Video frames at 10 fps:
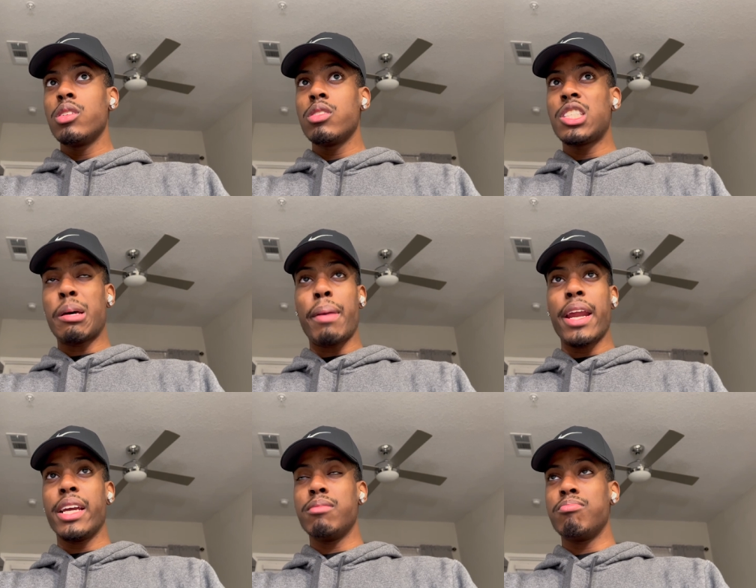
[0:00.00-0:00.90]

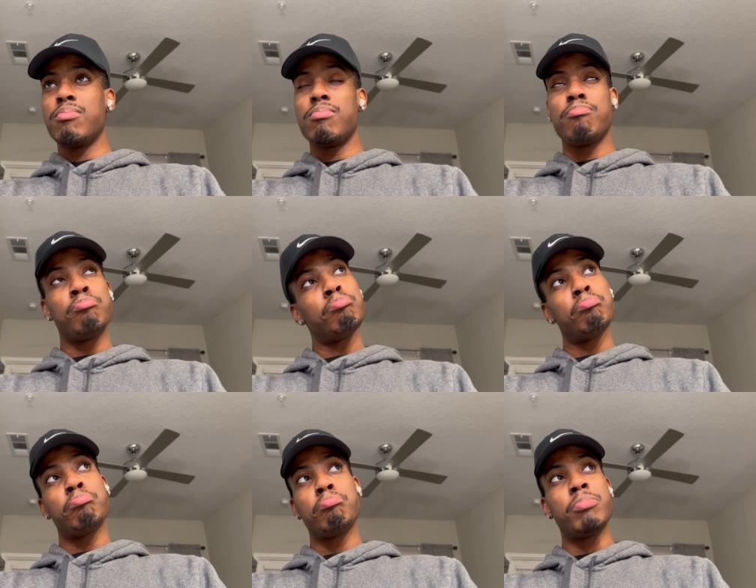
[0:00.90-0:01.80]
somebody
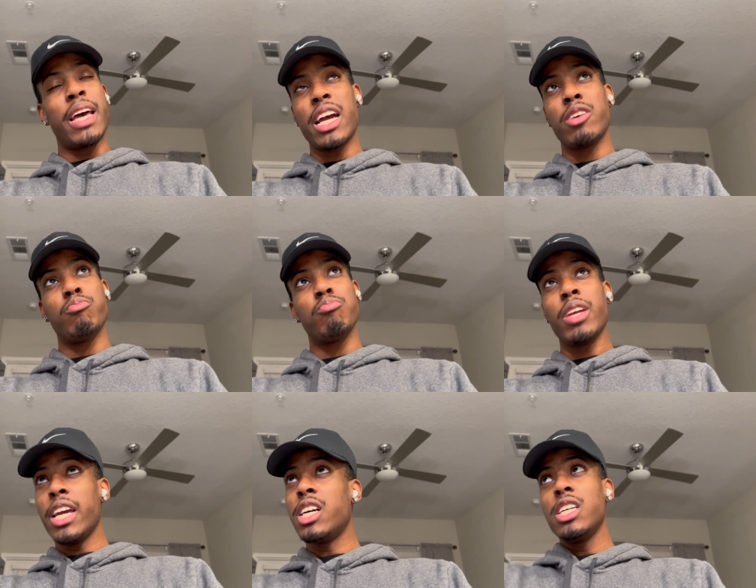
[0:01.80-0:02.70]
mm, that can
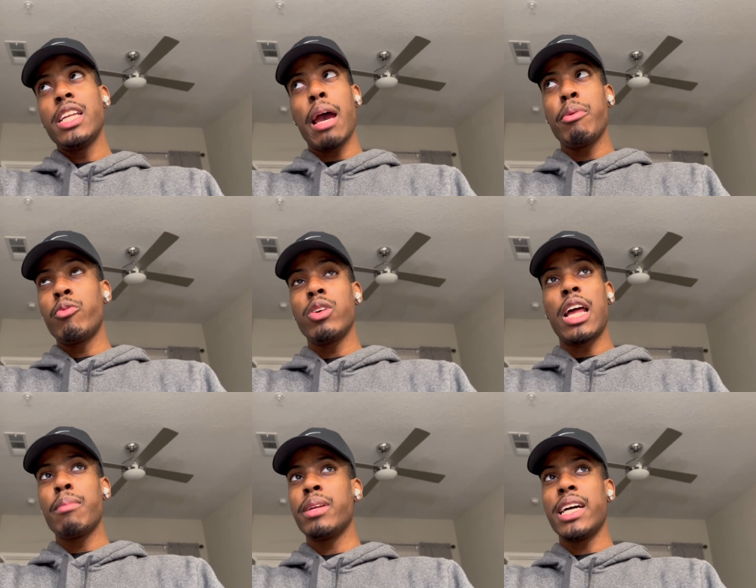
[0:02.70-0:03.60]
it could happen in real
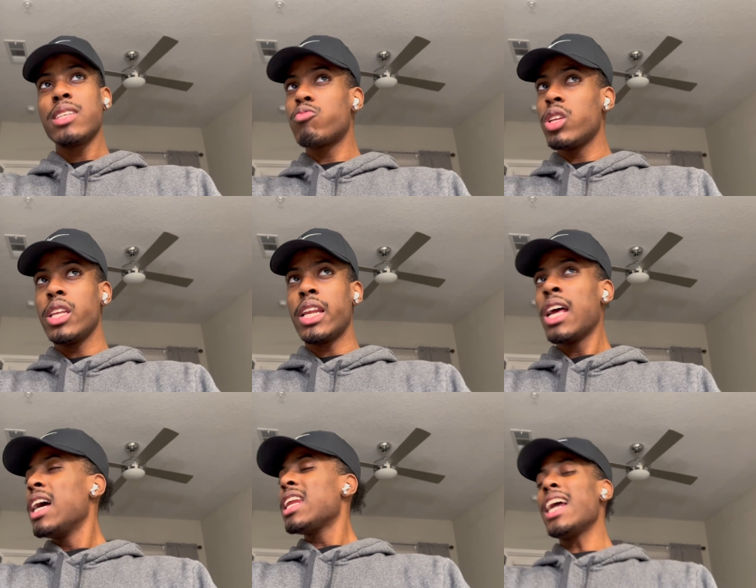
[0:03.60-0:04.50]
life, but that's really
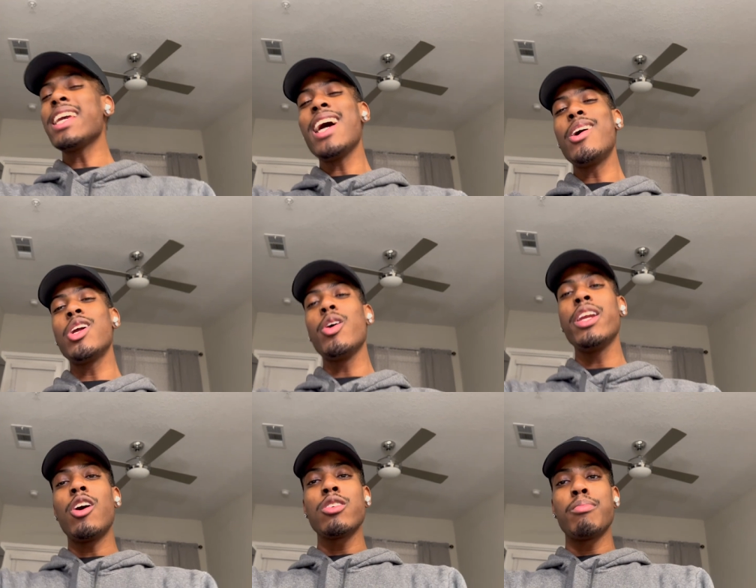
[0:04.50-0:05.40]
like y'all know in
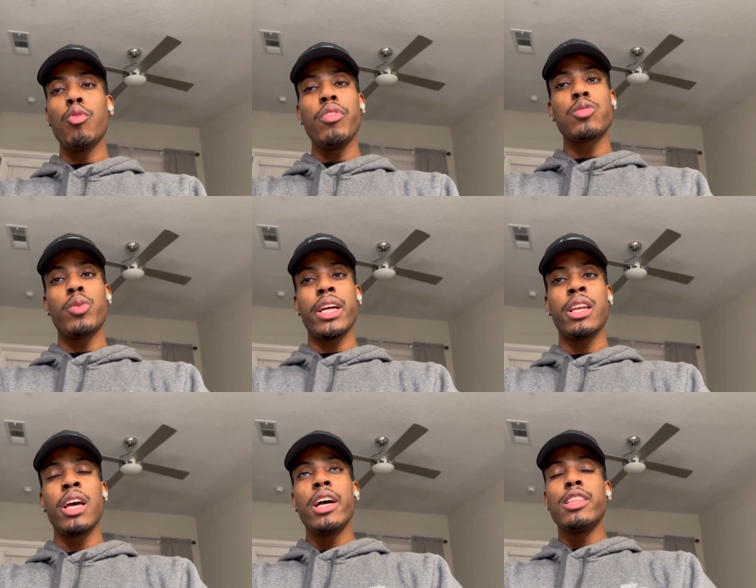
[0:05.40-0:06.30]
those movies
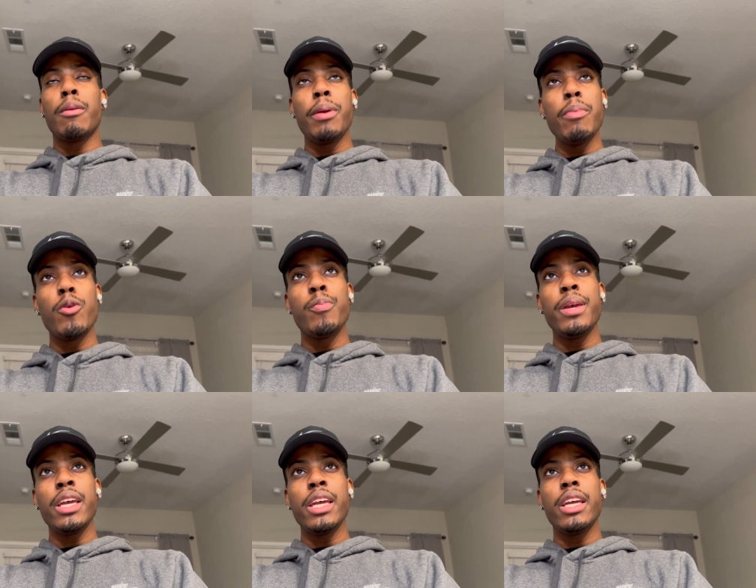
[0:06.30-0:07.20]
when the people
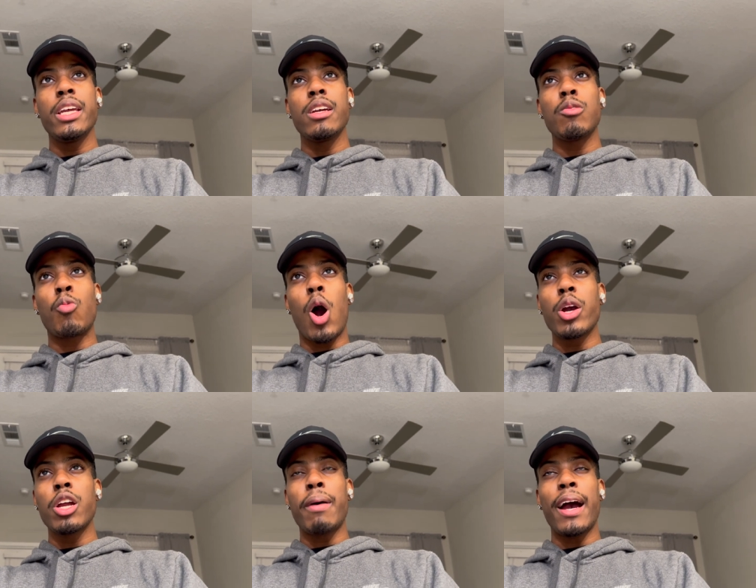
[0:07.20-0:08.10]
be
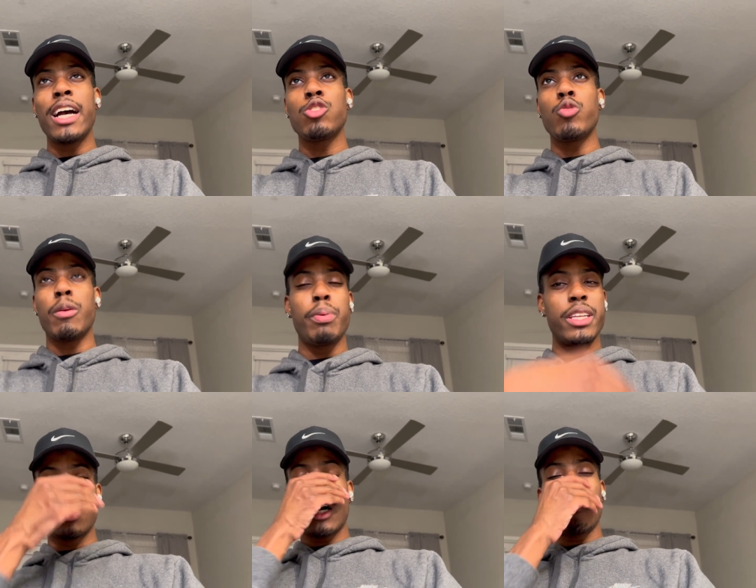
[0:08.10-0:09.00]
walking up behind you and put
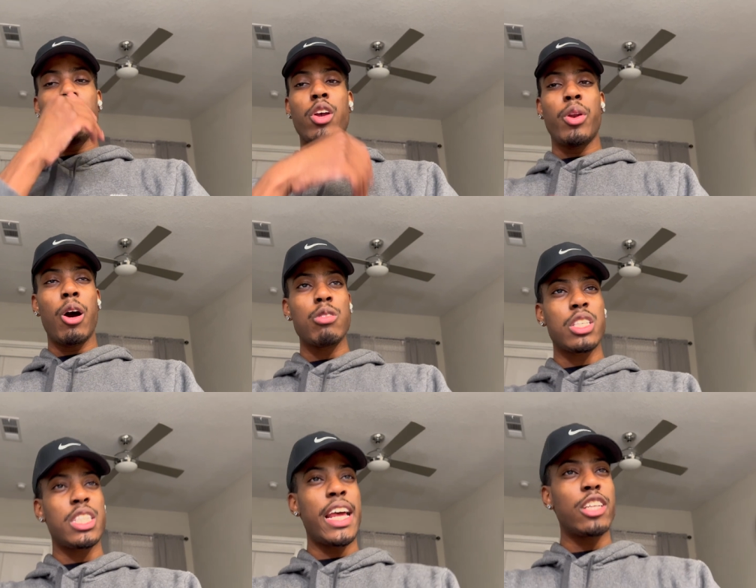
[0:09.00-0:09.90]
the stuff over your nose and
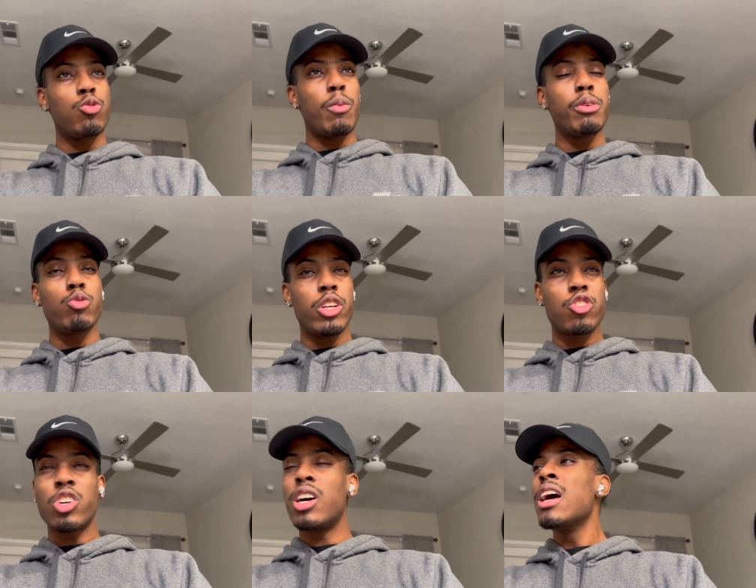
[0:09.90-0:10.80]
snatch you and put you in the
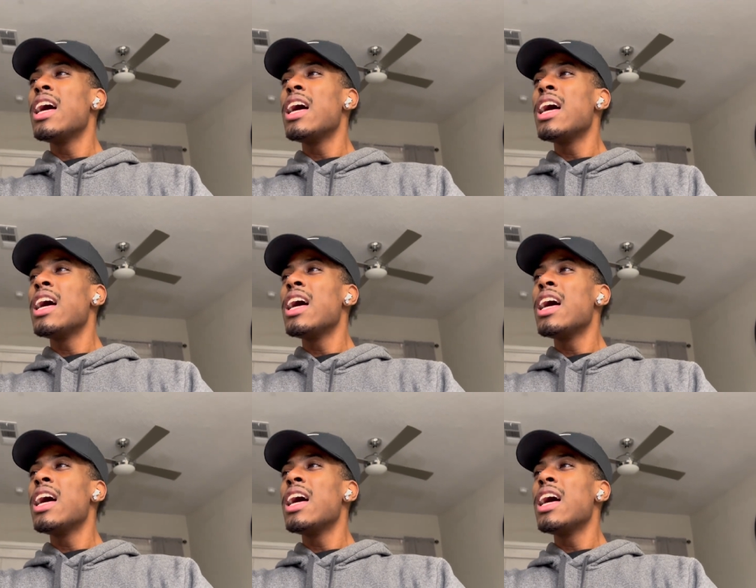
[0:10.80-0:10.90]
trunk.